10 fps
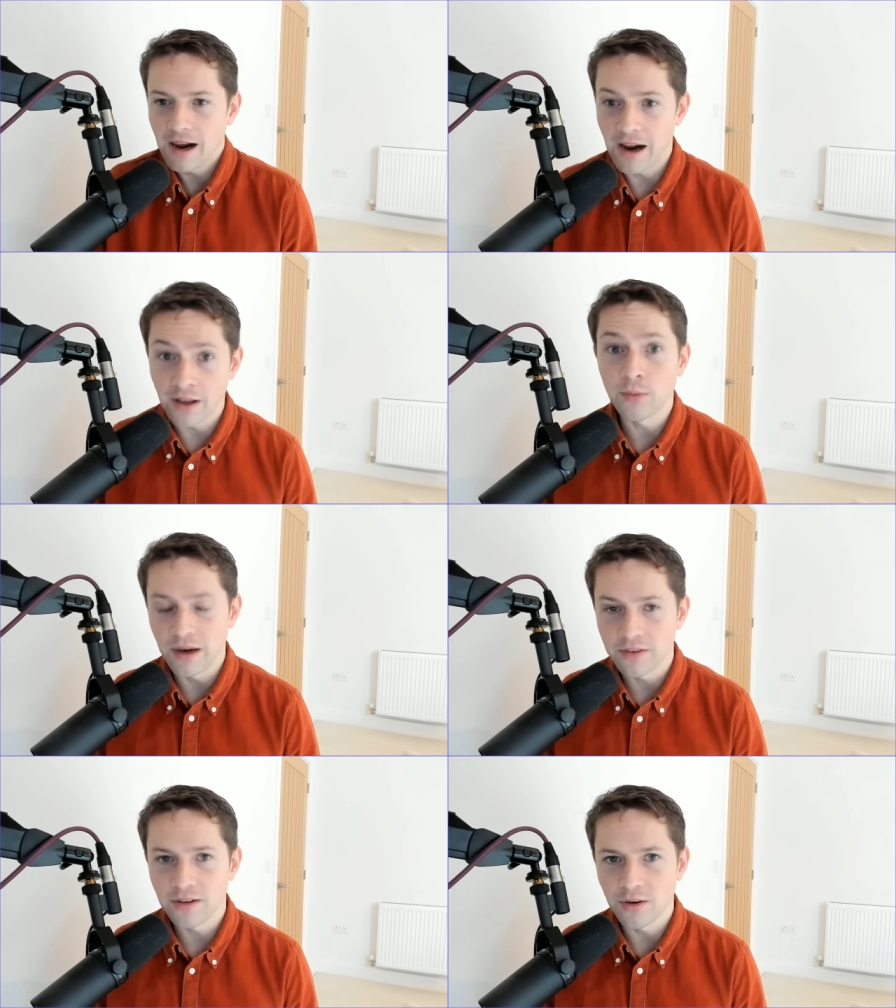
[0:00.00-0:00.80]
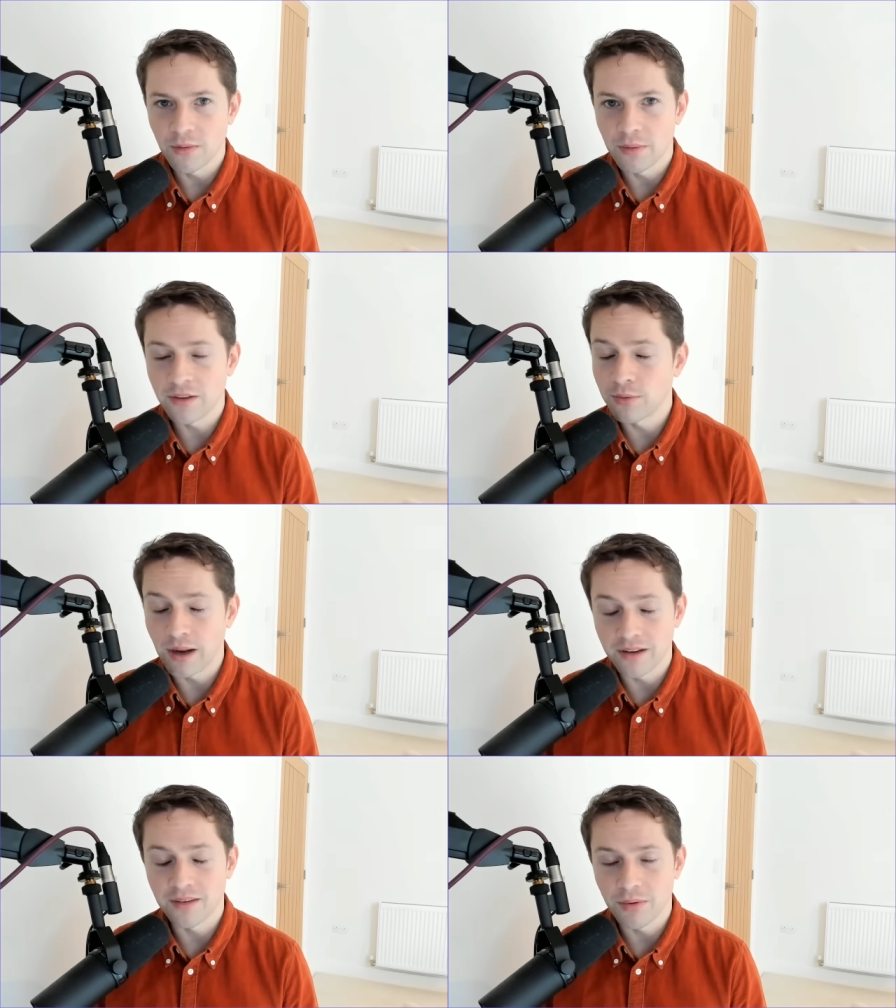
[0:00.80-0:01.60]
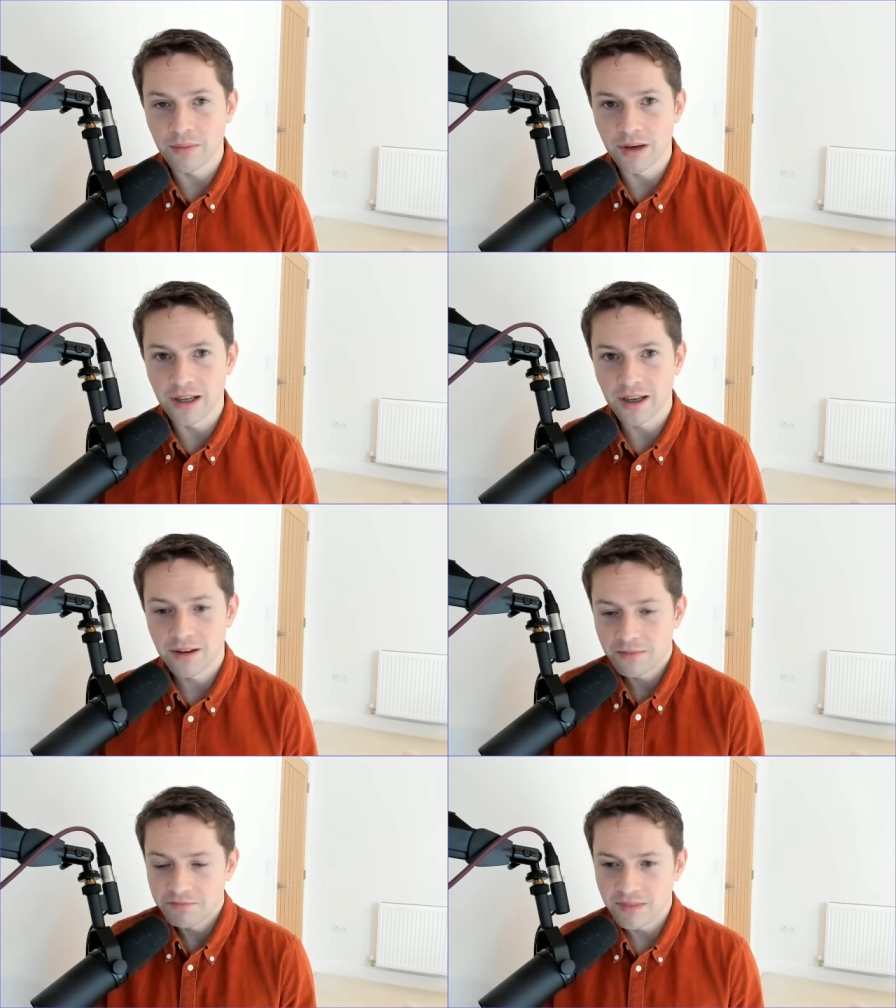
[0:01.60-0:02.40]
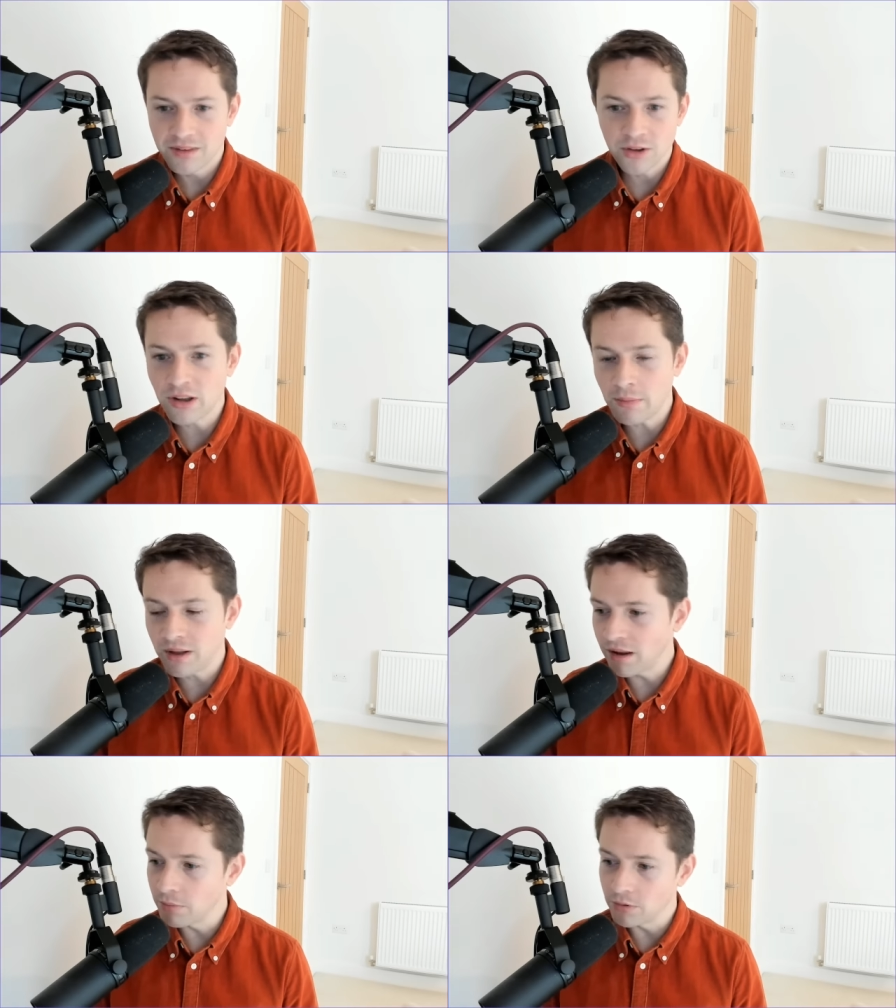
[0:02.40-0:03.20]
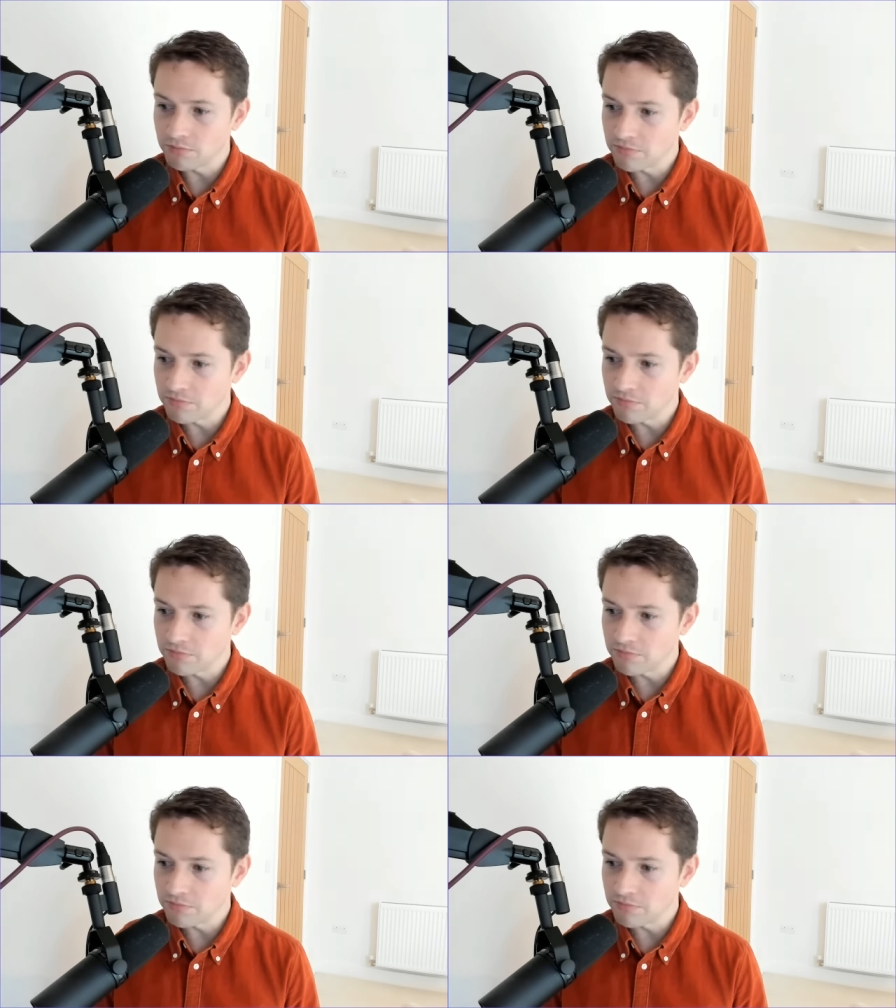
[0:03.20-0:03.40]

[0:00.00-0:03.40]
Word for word: as well as the Europe, as well as the Premier League. Could there be a double?